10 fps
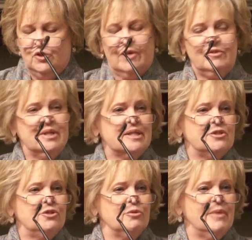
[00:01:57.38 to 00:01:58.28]
You have to get
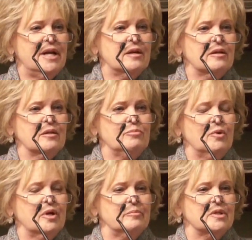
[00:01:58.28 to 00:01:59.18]
to your medical
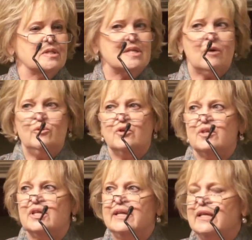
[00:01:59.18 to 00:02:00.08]
appointments. How are you
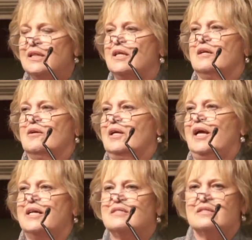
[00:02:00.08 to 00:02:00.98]
going to get there?
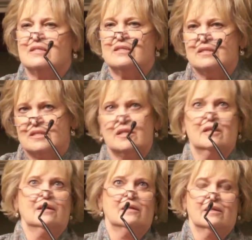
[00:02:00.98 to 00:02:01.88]
Gas is,
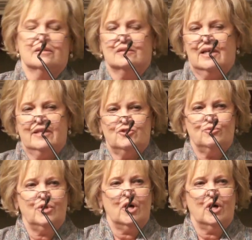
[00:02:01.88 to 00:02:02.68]
as you